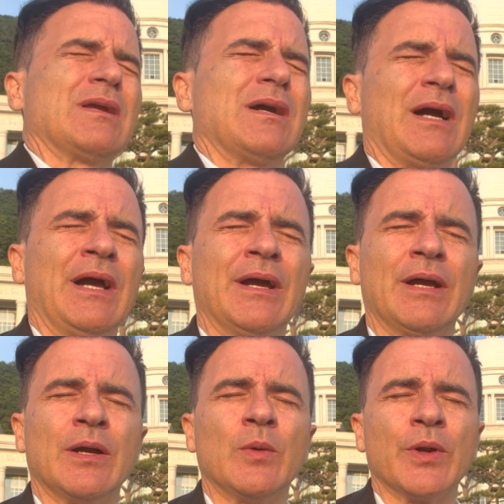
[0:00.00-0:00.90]

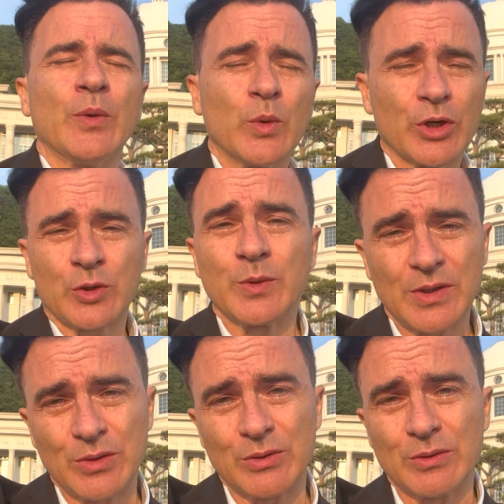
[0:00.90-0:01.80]
I want to work with
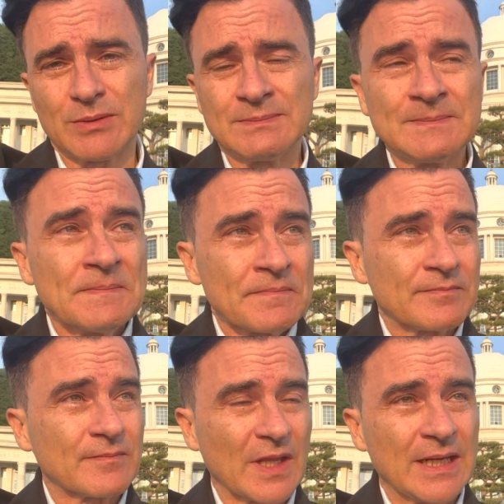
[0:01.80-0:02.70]
you.
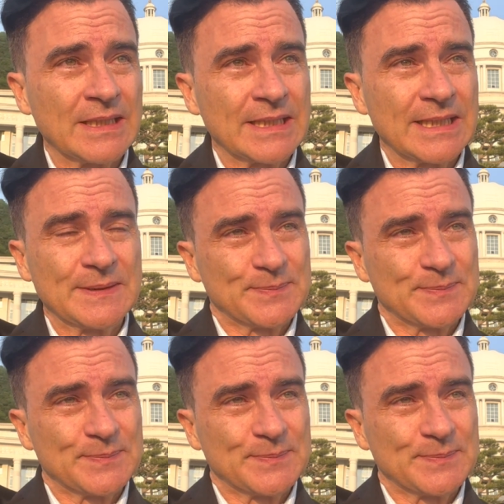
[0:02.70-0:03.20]
And then